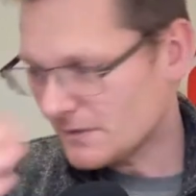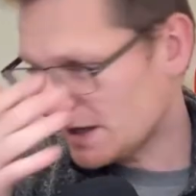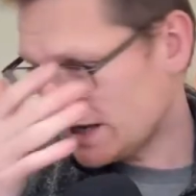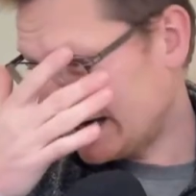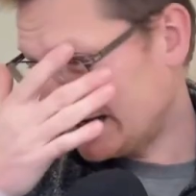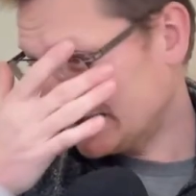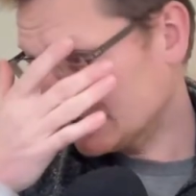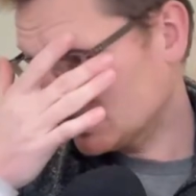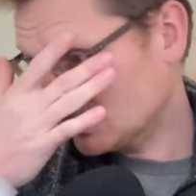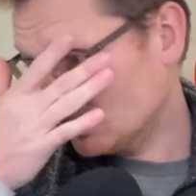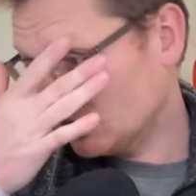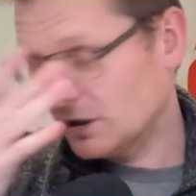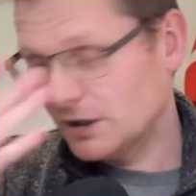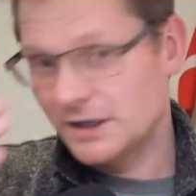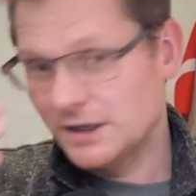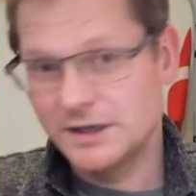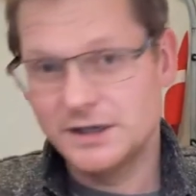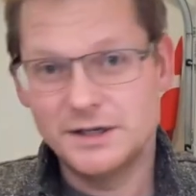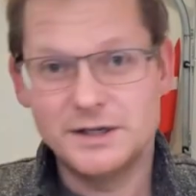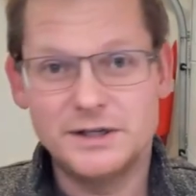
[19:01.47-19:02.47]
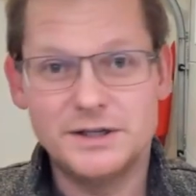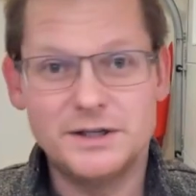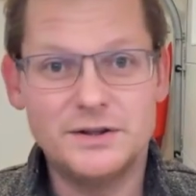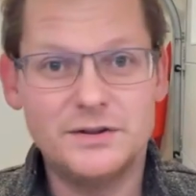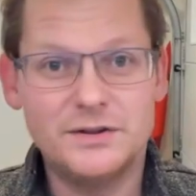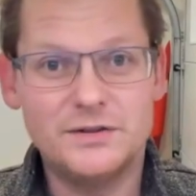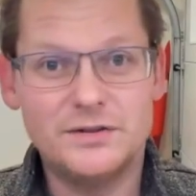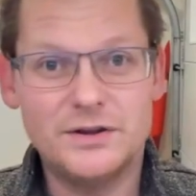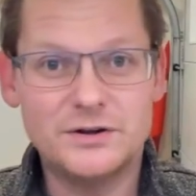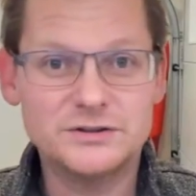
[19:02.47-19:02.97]
And so
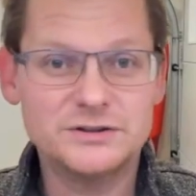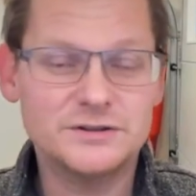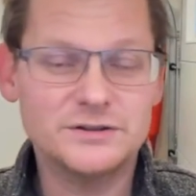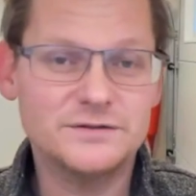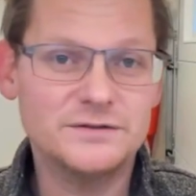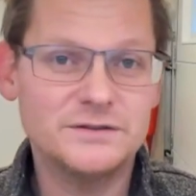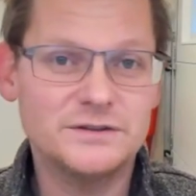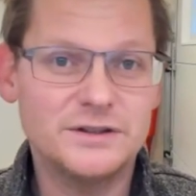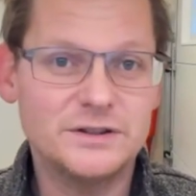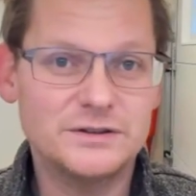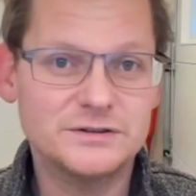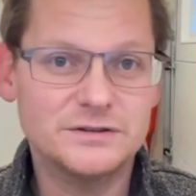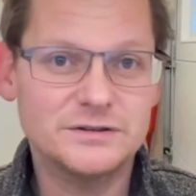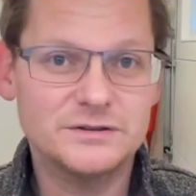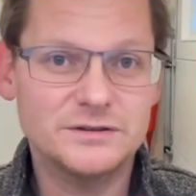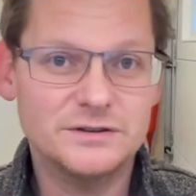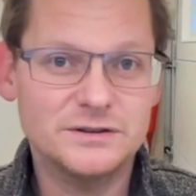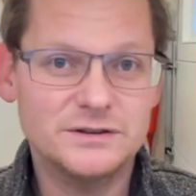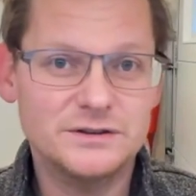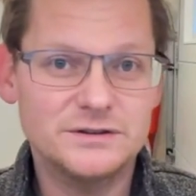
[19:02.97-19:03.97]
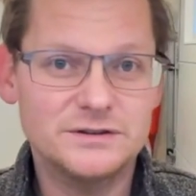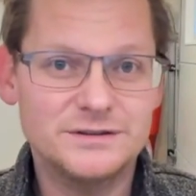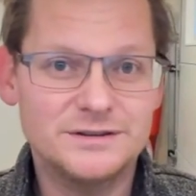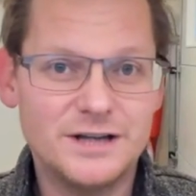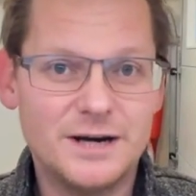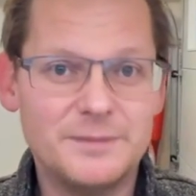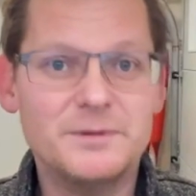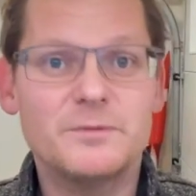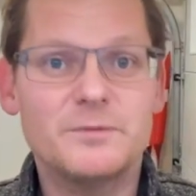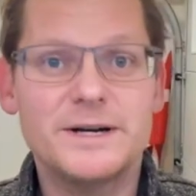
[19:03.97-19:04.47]
there's a, there's a
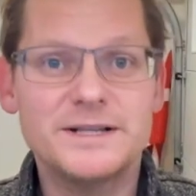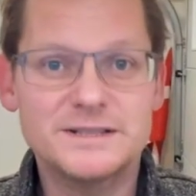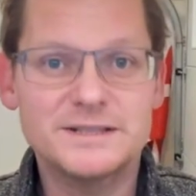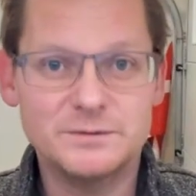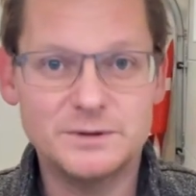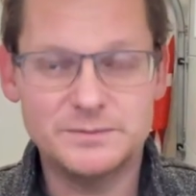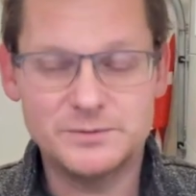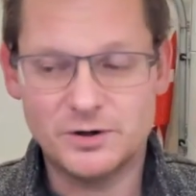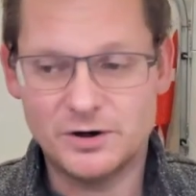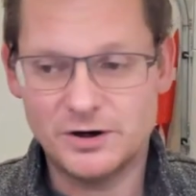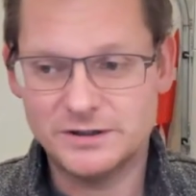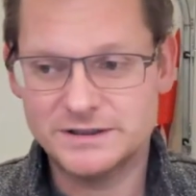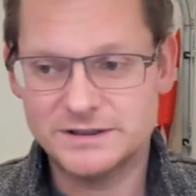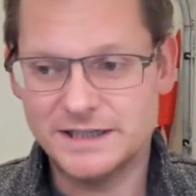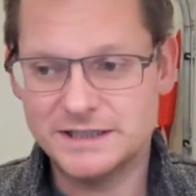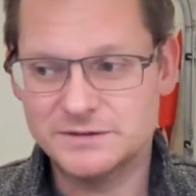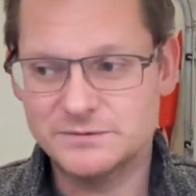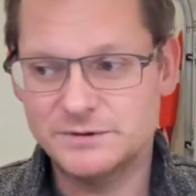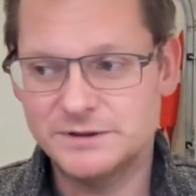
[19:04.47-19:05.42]
couple of ways that we prioritize.